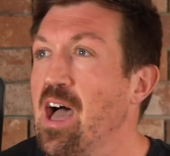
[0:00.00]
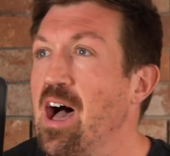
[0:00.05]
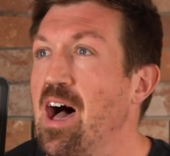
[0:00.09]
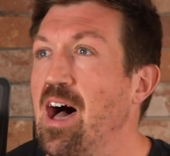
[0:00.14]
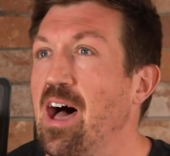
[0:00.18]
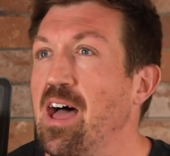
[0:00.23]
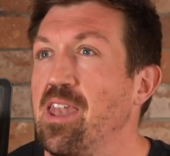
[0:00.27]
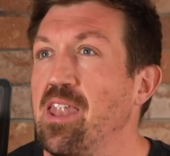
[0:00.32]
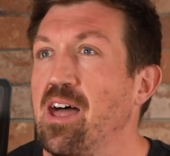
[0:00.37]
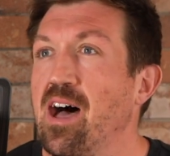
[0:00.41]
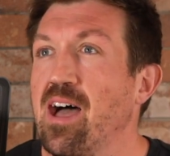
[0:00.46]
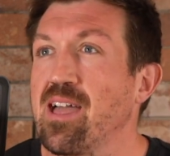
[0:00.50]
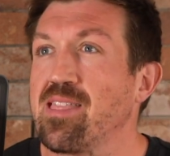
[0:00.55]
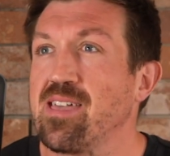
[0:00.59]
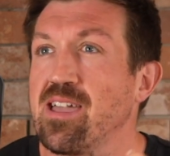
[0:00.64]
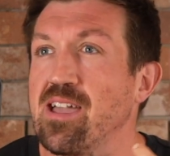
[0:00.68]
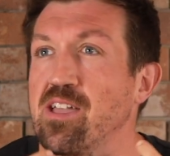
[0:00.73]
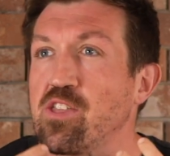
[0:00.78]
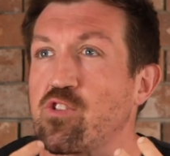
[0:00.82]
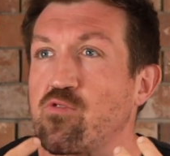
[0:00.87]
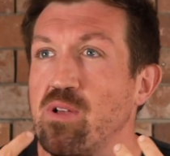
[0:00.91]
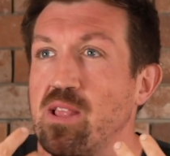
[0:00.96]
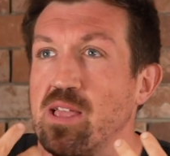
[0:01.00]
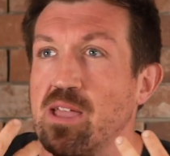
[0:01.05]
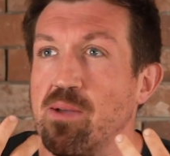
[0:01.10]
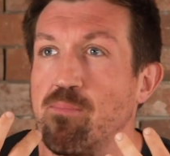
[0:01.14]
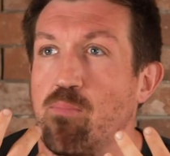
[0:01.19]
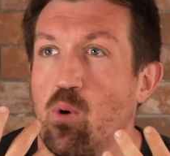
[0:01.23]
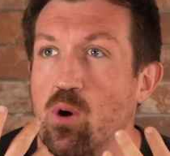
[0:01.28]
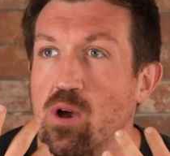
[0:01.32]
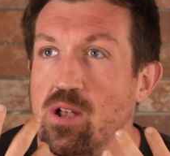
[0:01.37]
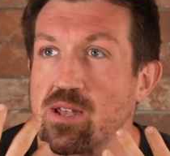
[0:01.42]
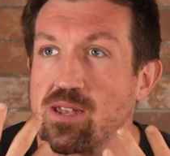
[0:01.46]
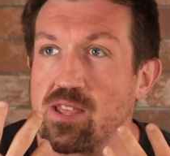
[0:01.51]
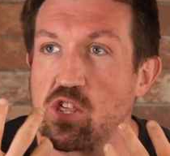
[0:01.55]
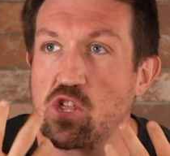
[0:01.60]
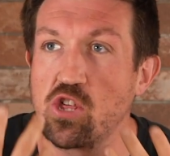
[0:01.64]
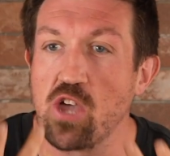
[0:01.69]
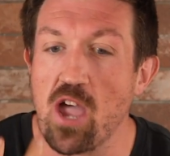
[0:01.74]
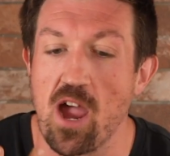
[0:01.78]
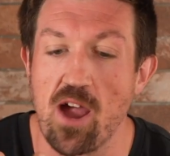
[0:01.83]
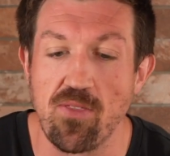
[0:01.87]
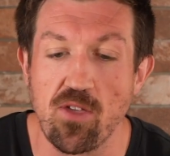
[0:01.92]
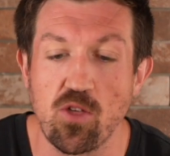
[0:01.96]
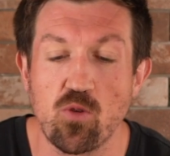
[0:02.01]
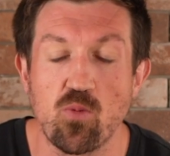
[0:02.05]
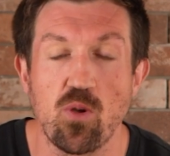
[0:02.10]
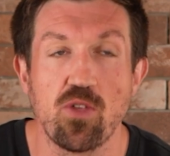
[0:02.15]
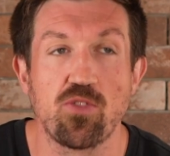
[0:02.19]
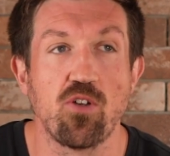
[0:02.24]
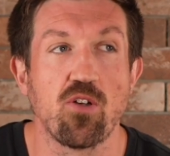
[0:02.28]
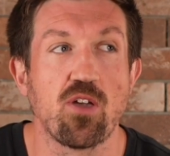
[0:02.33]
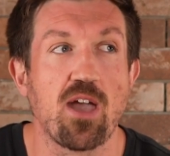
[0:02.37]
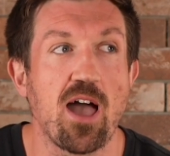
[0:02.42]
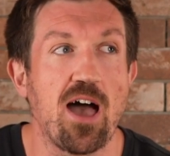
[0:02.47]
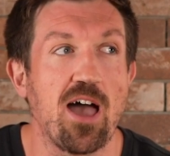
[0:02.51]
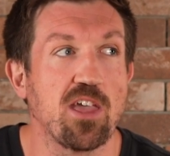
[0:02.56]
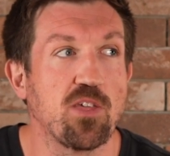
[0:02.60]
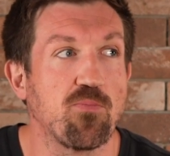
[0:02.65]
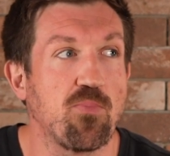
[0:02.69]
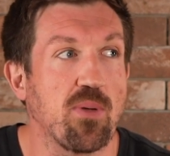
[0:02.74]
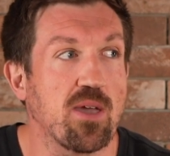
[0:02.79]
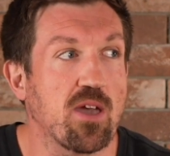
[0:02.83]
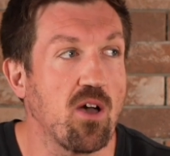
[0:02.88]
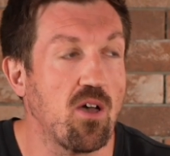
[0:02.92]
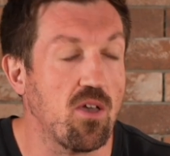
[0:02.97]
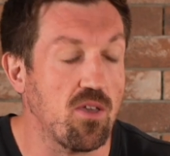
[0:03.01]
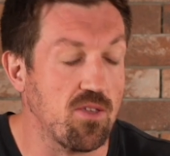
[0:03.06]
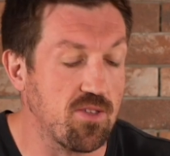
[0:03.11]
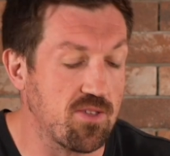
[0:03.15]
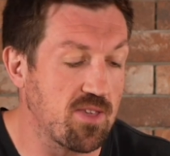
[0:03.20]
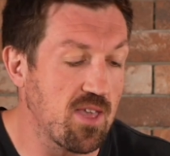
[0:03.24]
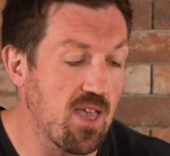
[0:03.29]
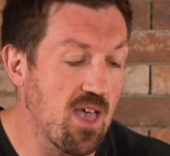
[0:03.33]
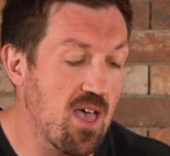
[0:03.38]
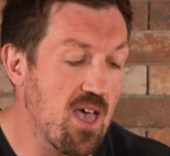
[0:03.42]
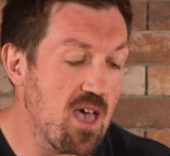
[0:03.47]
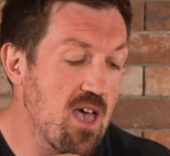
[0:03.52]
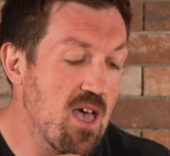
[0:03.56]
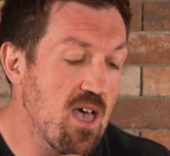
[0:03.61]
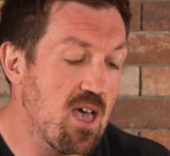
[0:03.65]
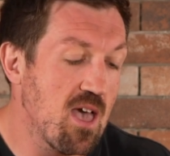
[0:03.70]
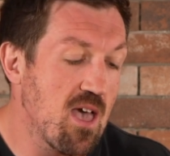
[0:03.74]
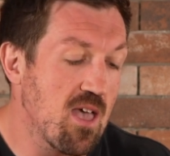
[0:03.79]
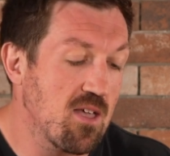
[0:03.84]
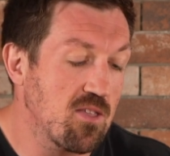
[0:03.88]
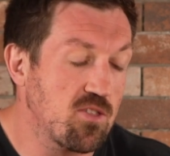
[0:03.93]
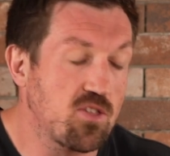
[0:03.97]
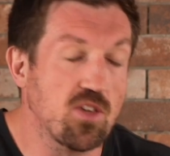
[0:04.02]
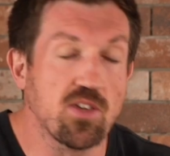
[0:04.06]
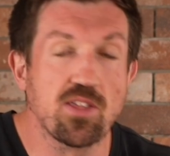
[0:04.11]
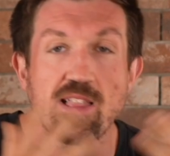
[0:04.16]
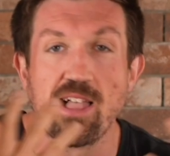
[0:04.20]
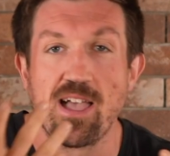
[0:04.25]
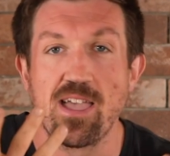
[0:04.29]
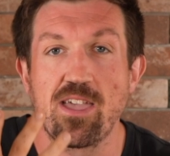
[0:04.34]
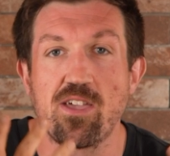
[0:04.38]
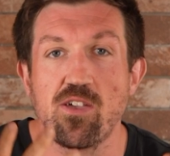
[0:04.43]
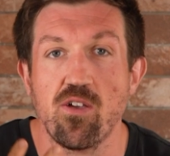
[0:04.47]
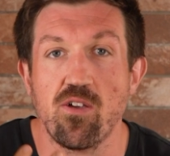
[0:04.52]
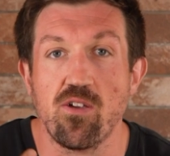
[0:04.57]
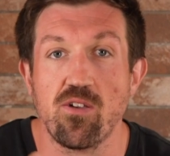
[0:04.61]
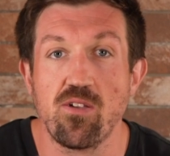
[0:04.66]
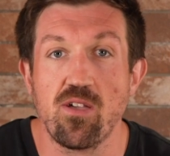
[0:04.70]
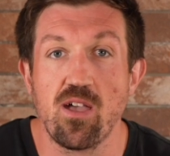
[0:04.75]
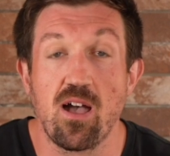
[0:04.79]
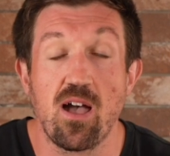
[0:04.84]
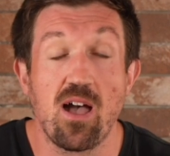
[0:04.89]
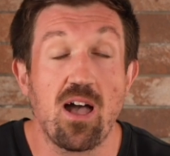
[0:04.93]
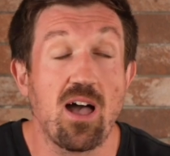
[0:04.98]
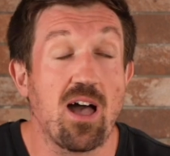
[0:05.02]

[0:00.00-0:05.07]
And I think it's really important to share this with you guys because just like you,